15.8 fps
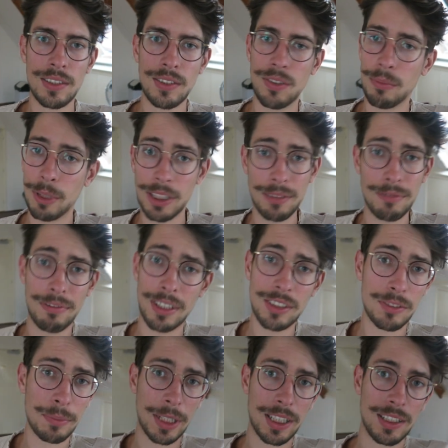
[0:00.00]
or my
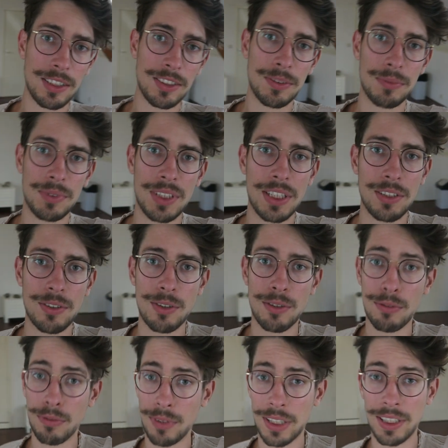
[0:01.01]
defense mechanisms take over.